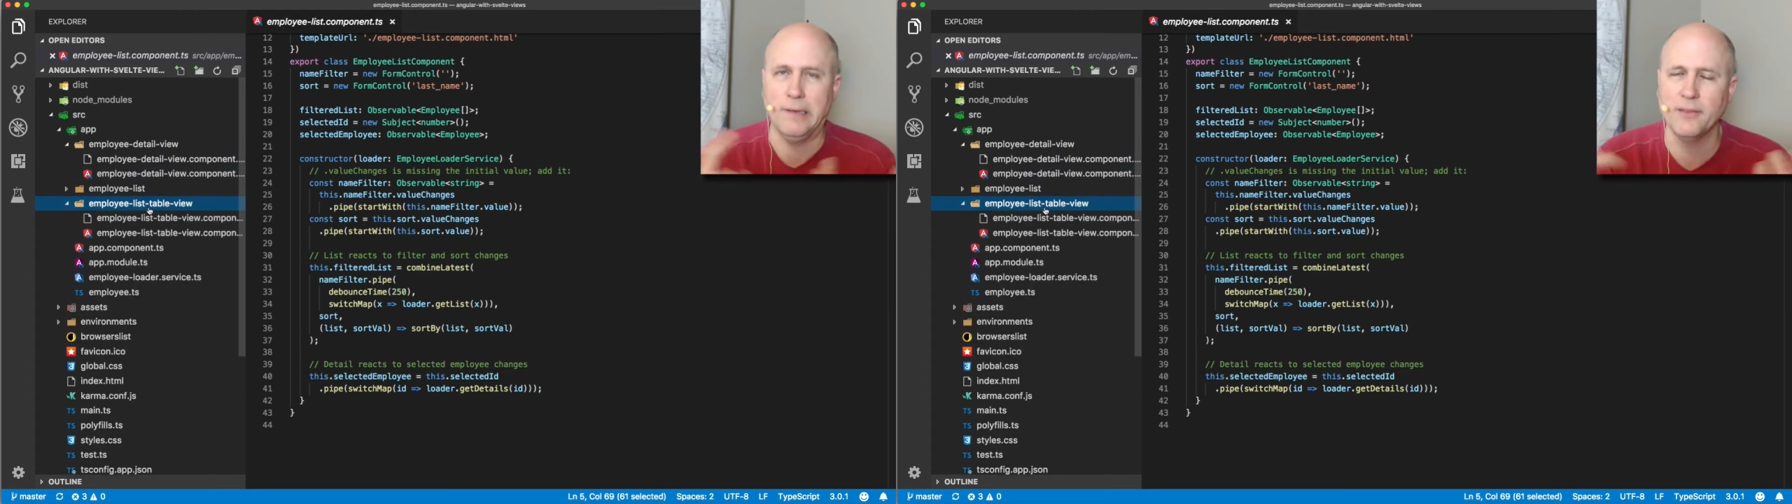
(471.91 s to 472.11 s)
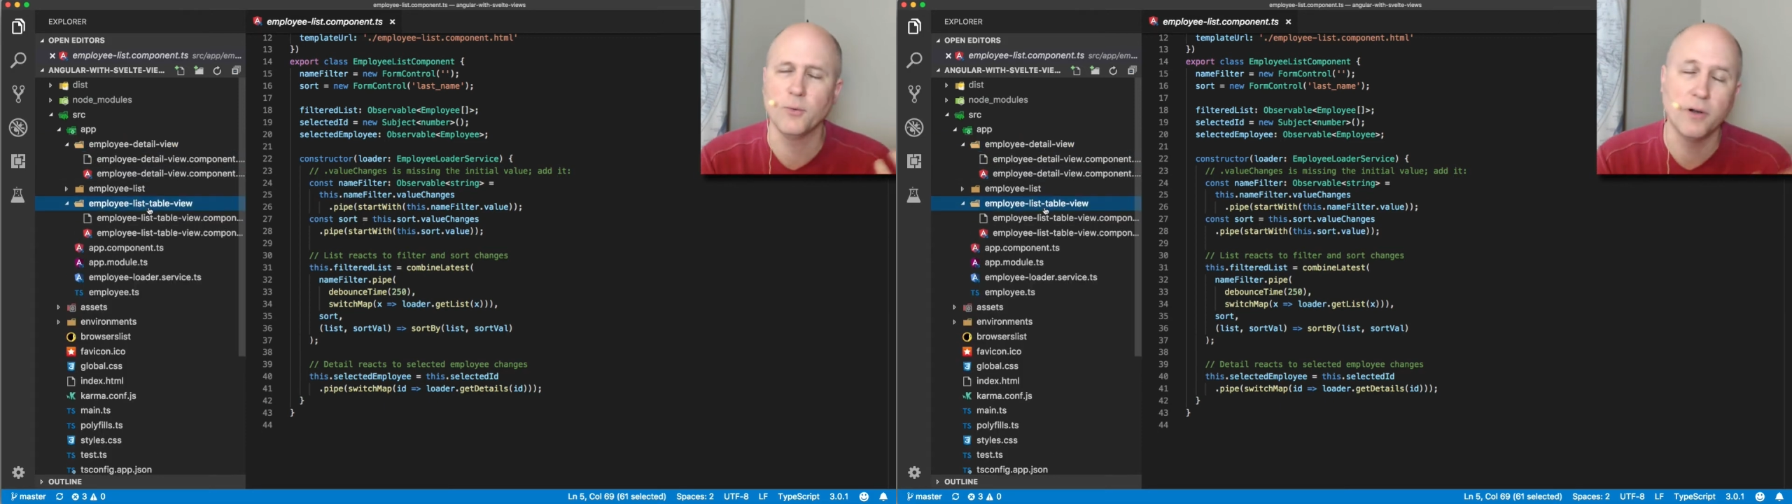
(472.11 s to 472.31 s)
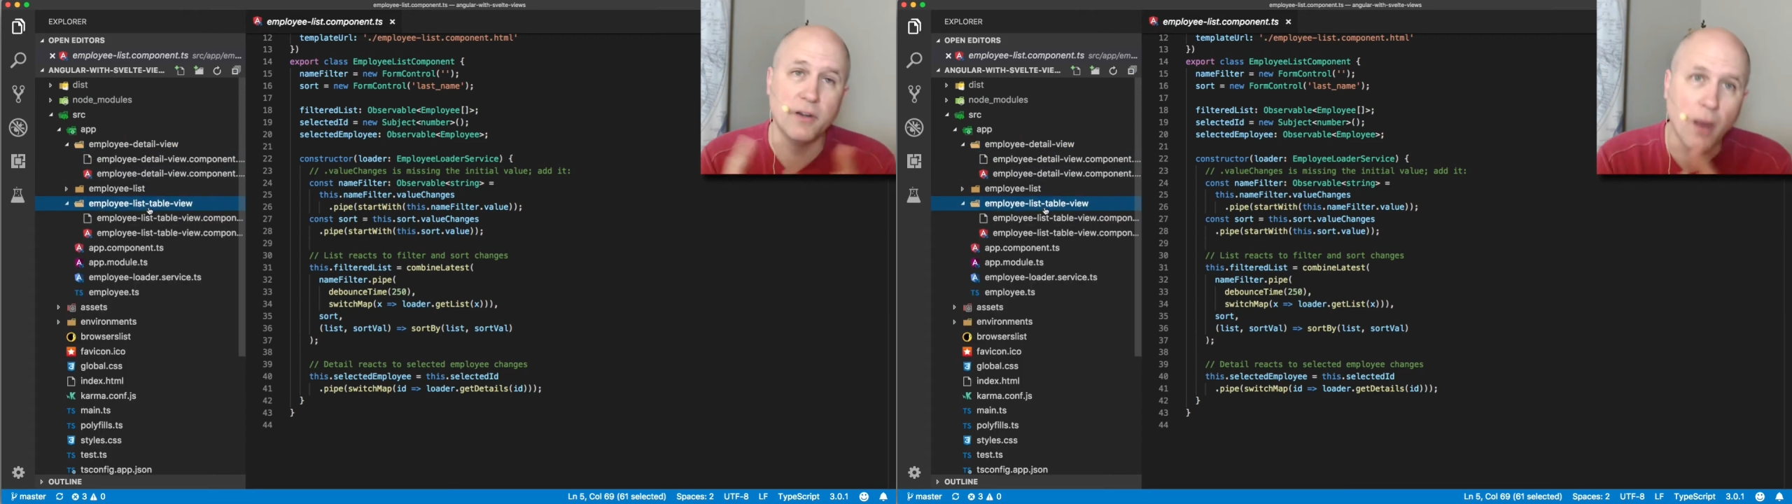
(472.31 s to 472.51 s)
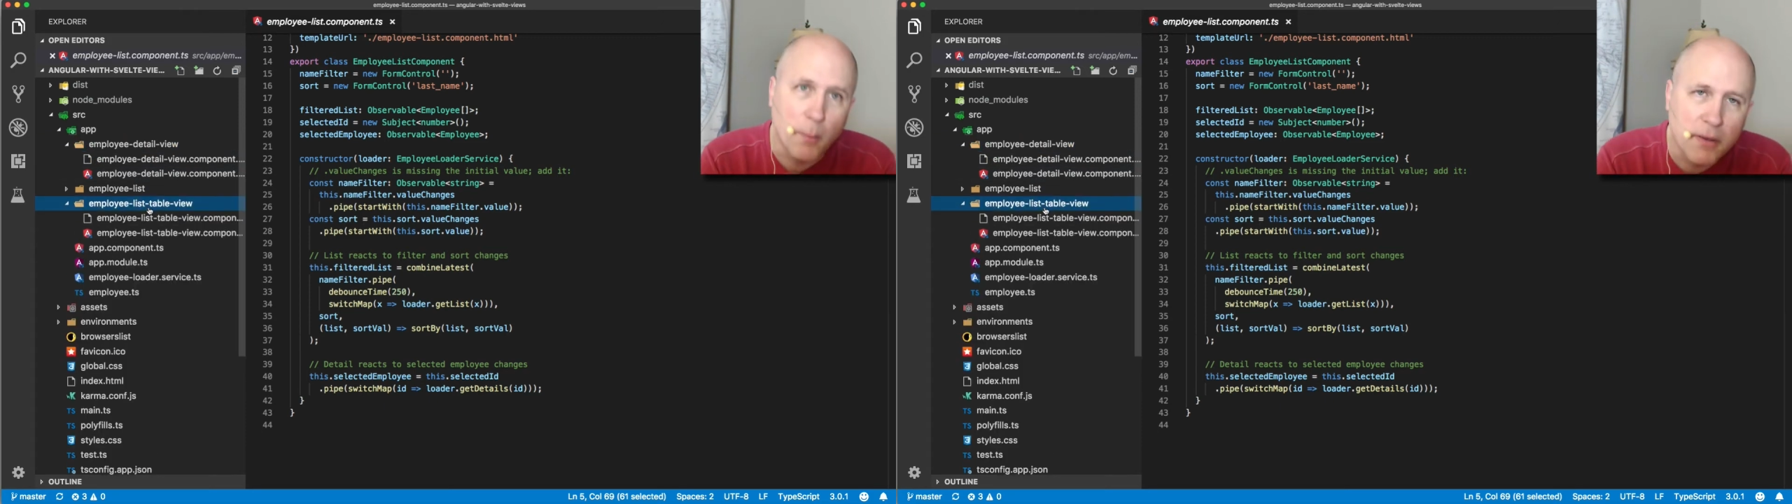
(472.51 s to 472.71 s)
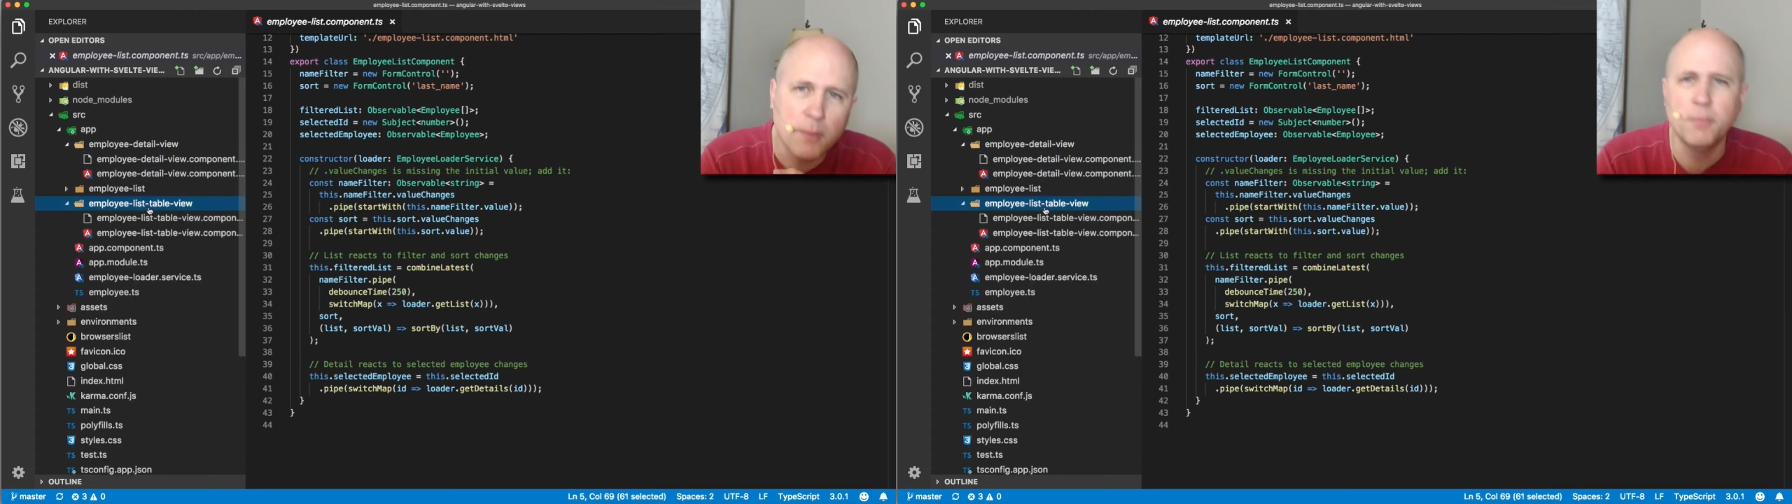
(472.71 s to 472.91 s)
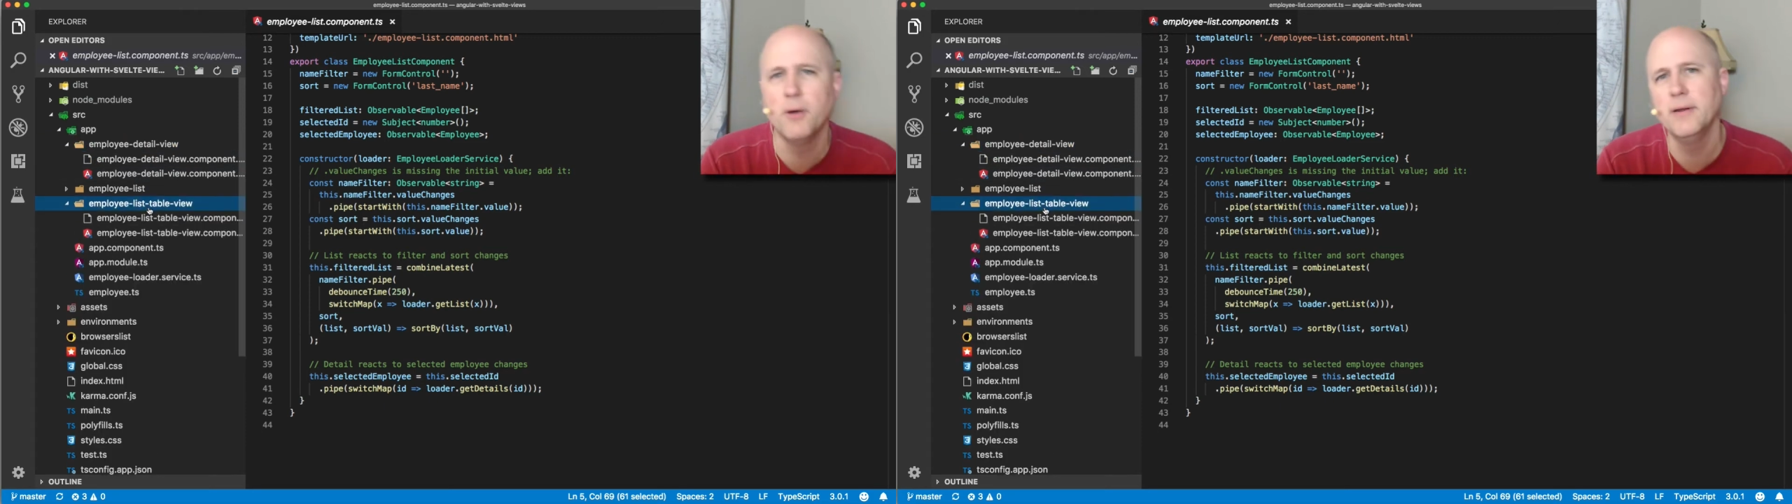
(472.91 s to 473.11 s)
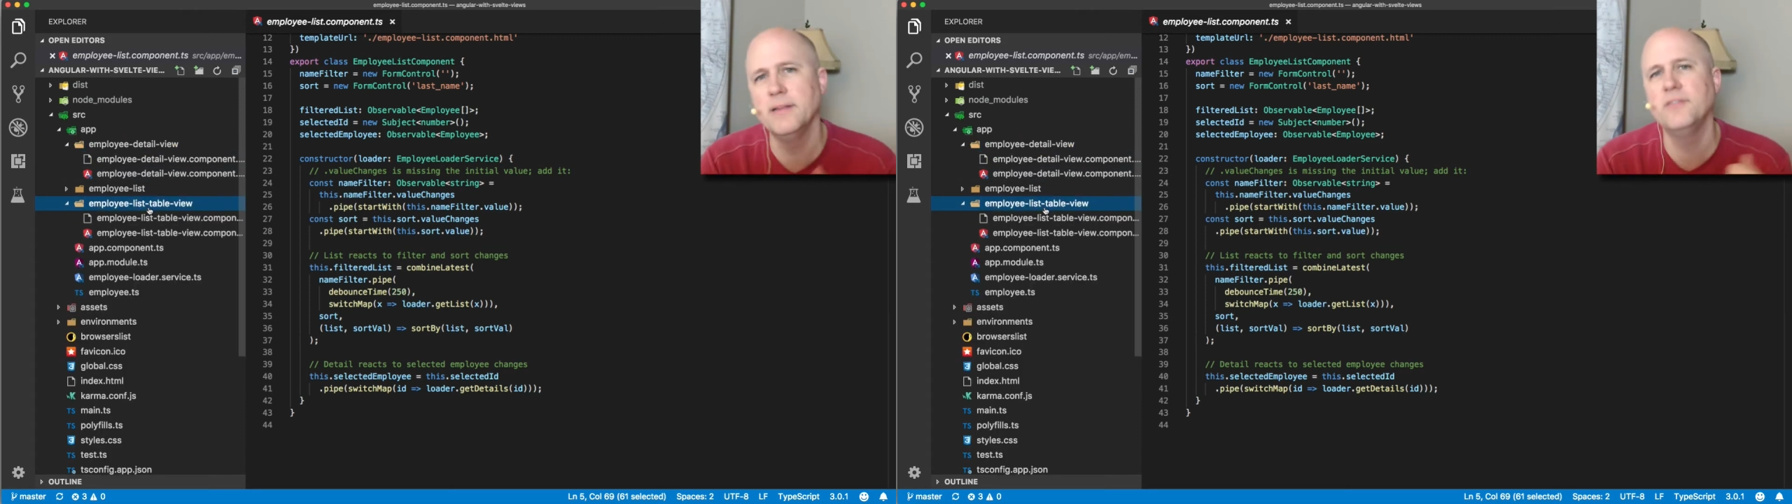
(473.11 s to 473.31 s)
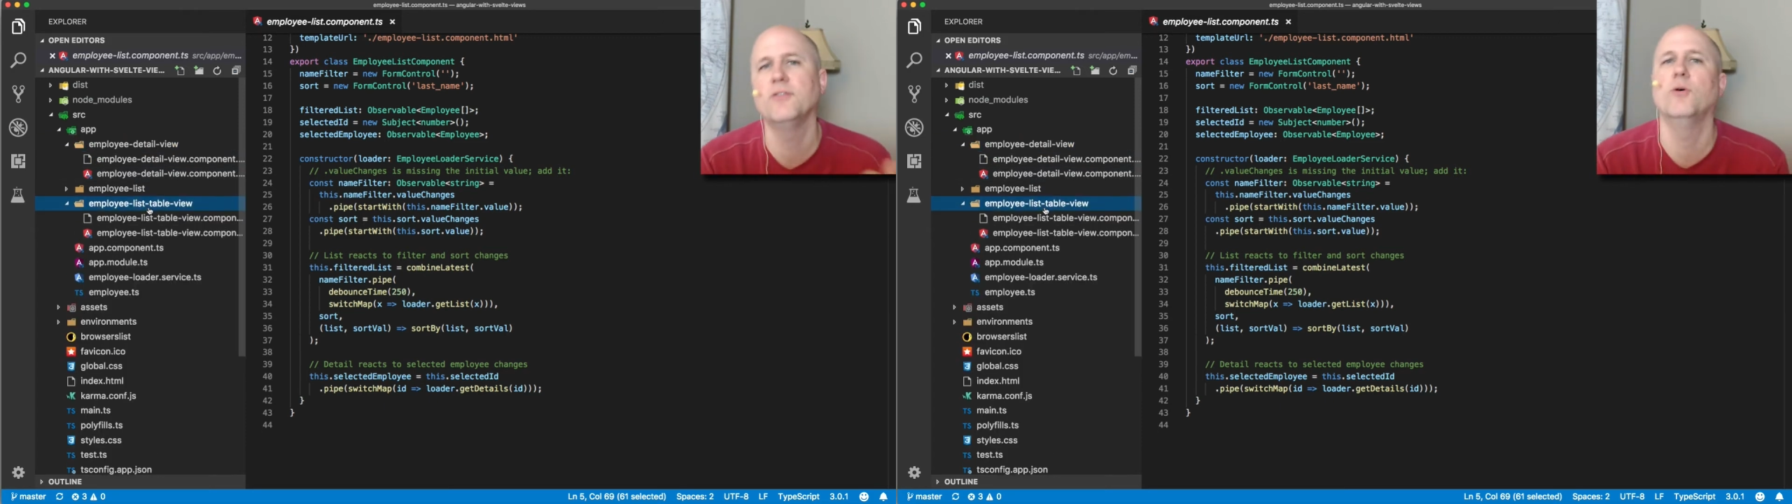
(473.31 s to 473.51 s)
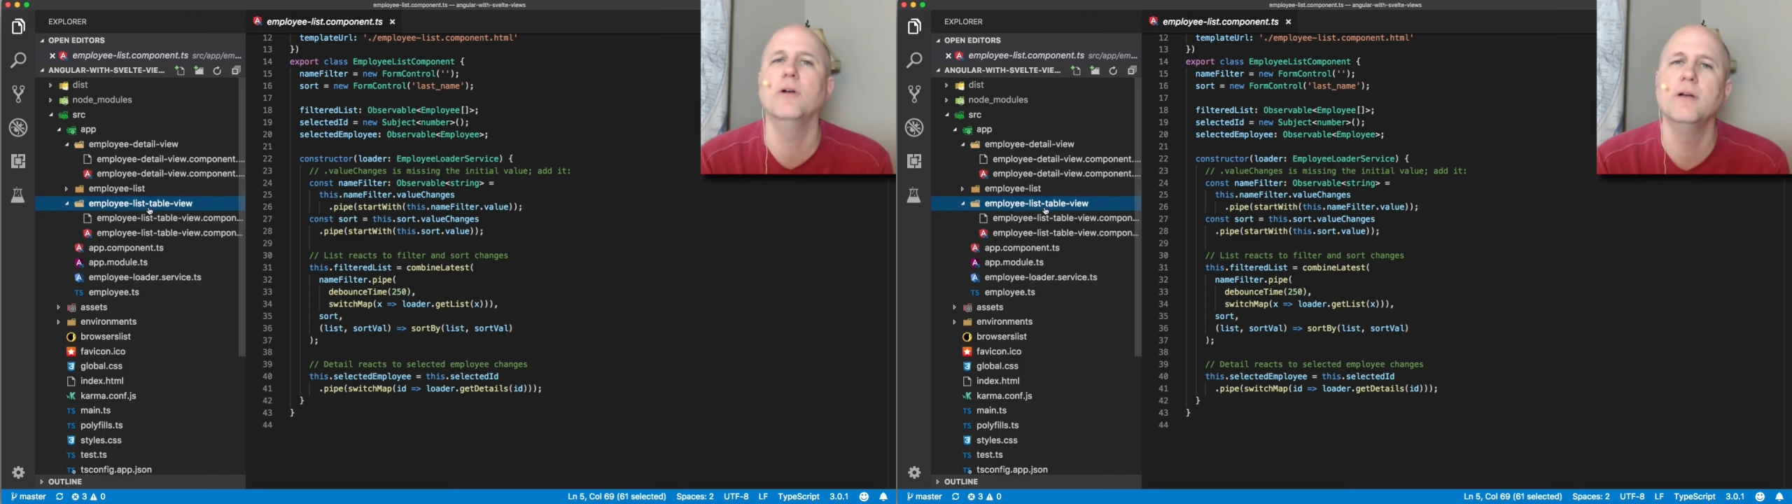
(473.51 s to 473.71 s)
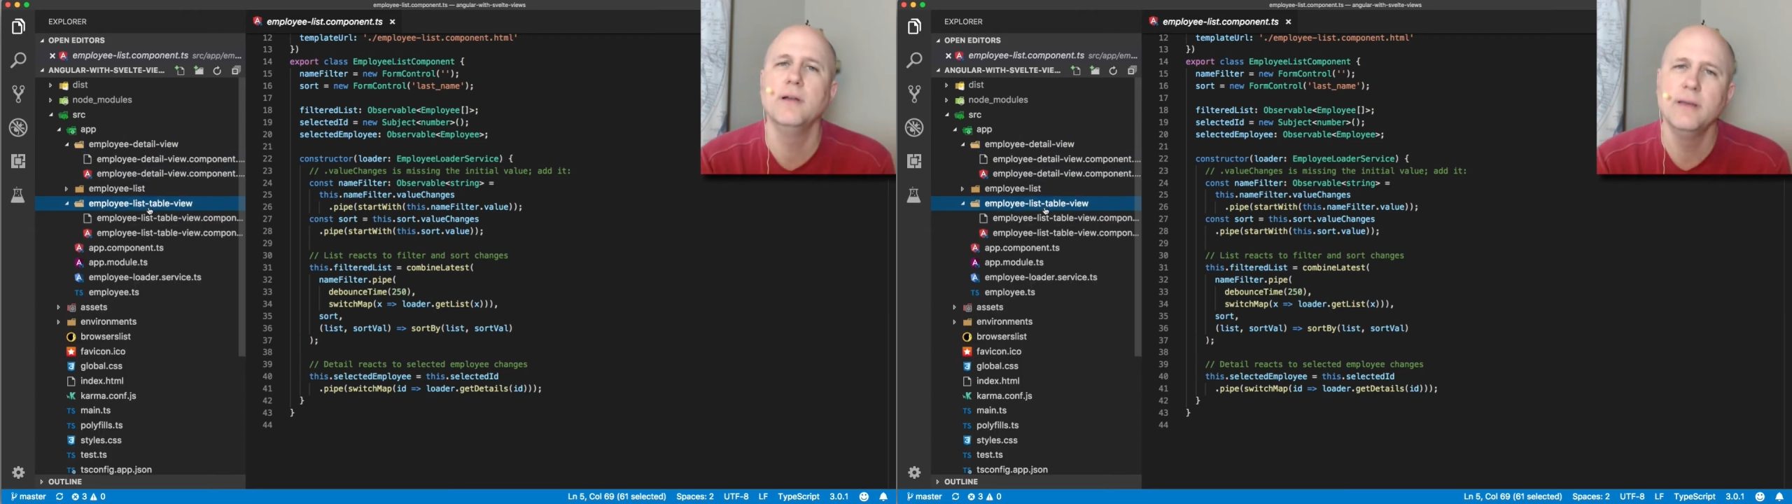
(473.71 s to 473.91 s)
I hate the word dumb components or